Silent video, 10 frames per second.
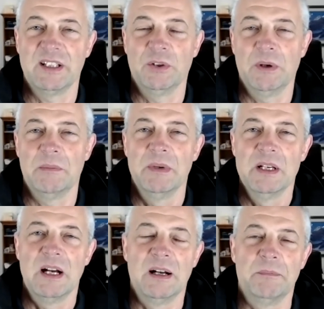you know
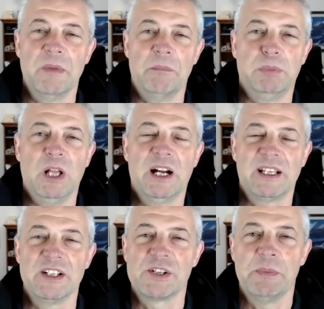a, a, a blockage.